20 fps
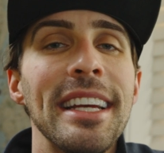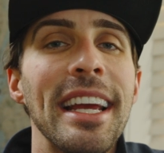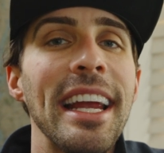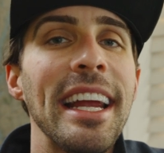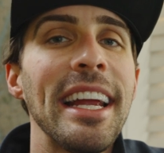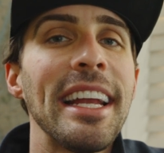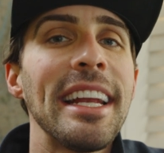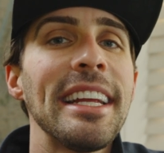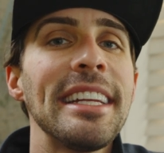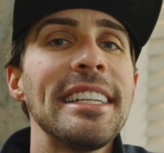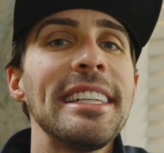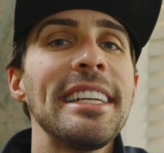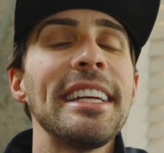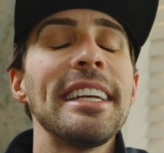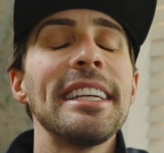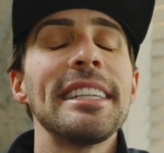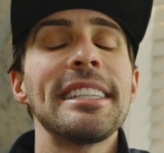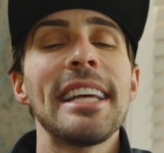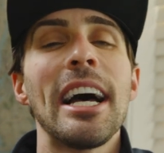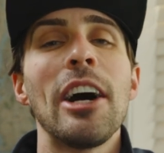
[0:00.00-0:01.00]

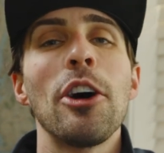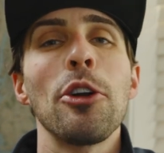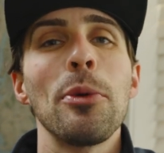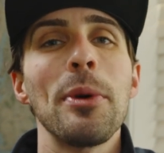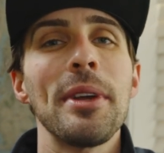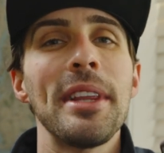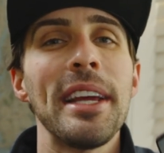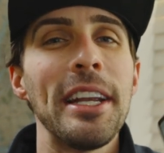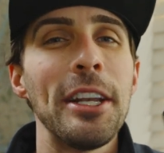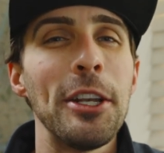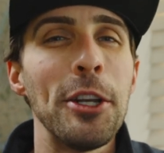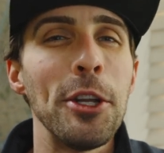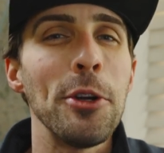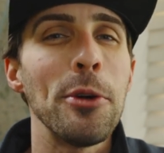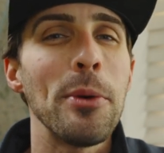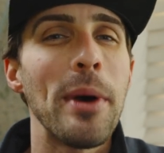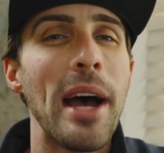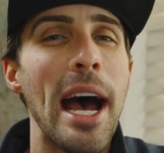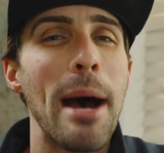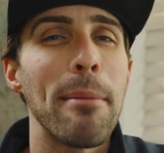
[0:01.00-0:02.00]
ADT is out with a
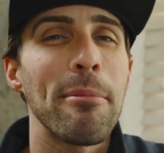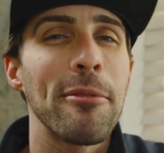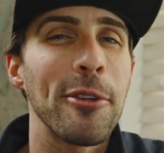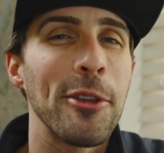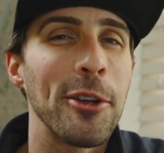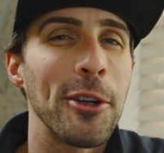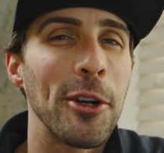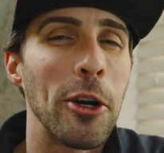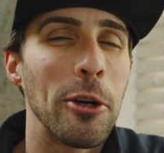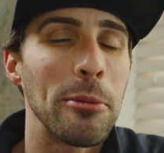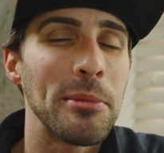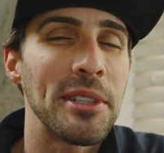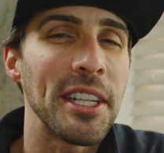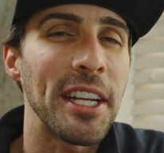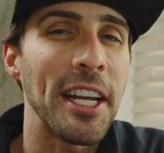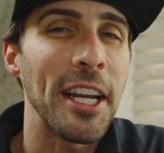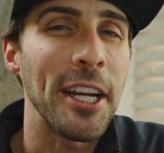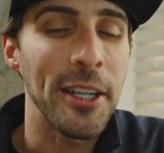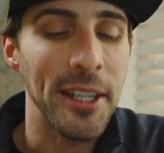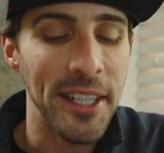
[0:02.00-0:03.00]
new app for their home
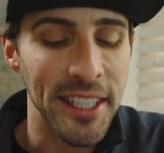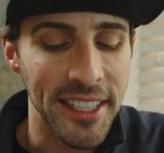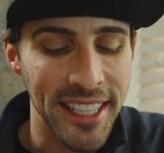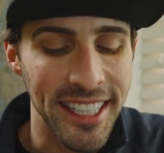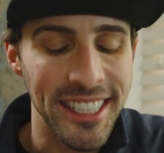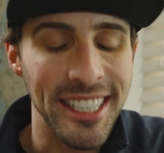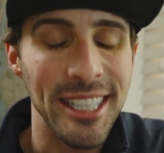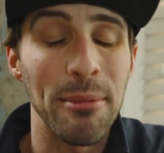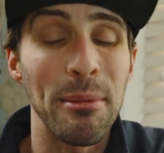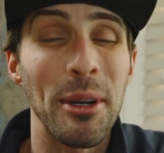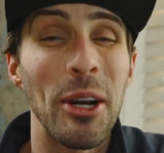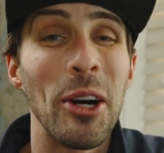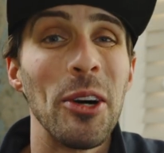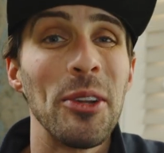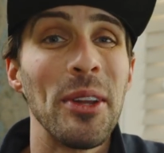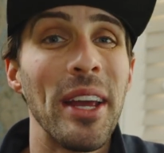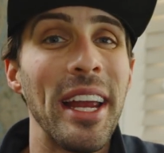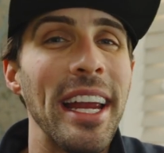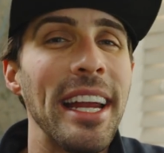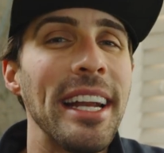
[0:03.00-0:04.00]
security system
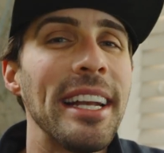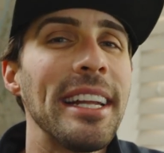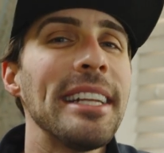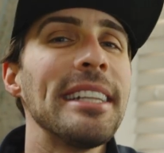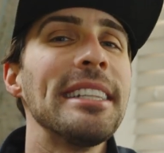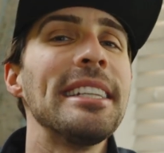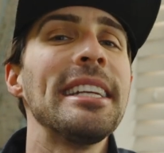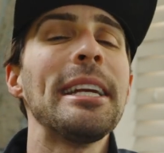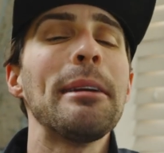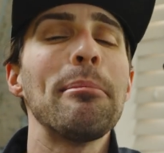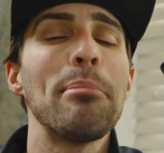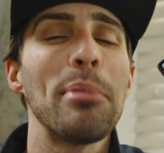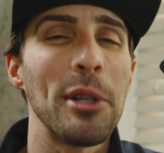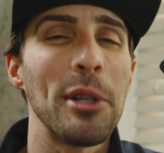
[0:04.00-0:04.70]
called ADT